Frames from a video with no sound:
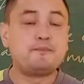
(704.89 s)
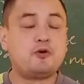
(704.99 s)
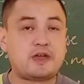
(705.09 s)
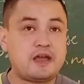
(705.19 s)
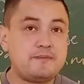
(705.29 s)

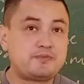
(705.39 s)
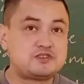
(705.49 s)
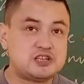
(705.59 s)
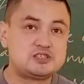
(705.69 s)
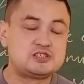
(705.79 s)
okay,
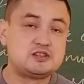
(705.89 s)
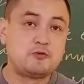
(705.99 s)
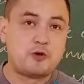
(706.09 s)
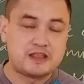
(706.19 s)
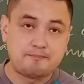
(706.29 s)
changes in the
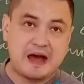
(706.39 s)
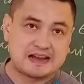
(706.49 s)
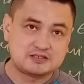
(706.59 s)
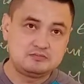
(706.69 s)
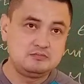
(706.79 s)
weather
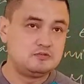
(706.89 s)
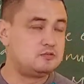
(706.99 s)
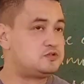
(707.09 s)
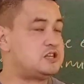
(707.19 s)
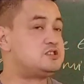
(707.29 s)
pattern,
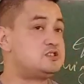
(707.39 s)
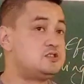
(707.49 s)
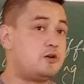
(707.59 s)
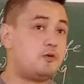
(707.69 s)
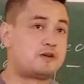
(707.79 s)
changes in
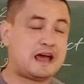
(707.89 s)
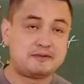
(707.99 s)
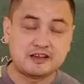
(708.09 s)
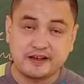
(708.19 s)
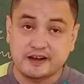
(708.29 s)
the
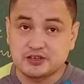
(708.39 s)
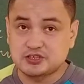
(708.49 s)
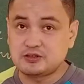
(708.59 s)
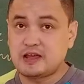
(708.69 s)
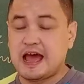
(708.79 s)
climatic
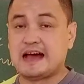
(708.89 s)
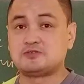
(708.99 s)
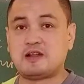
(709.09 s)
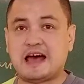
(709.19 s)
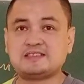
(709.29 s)
condition as
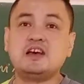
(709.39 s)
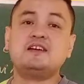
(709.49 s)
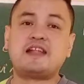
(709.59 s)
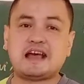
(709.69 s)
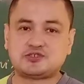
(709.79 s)
well as
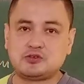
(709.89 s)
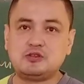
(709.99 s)
natural